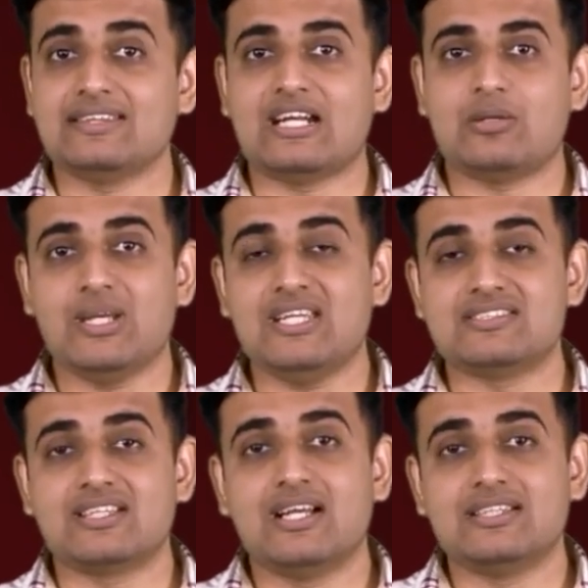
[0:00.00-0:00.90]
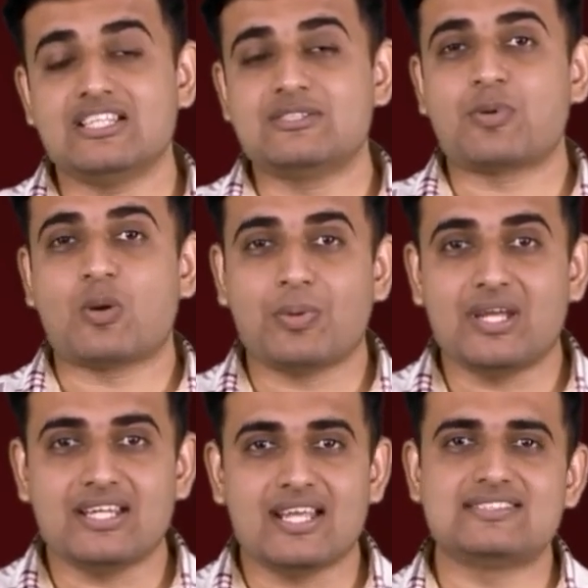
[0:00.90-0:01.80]
That means this
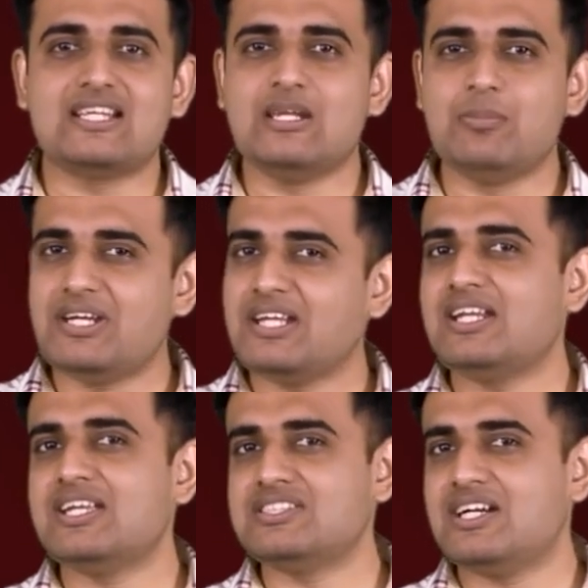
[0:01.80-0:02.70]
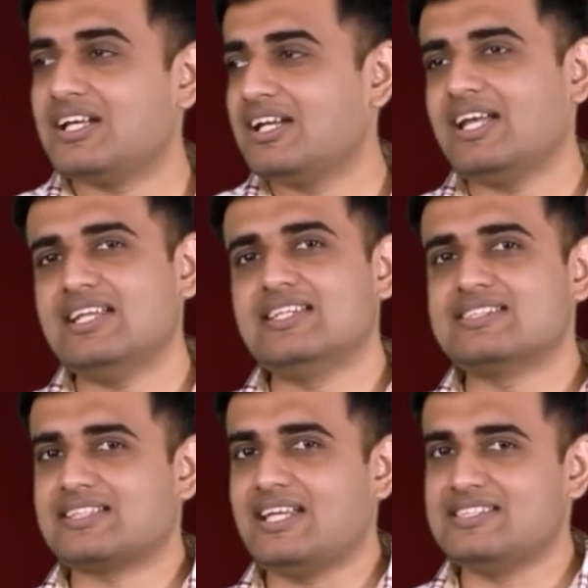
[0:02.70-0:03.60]
propane is the limiting reagent in
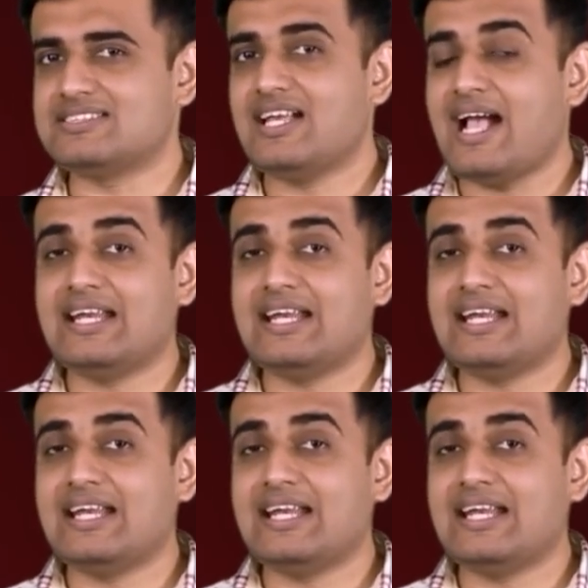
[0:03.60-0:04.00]
this case,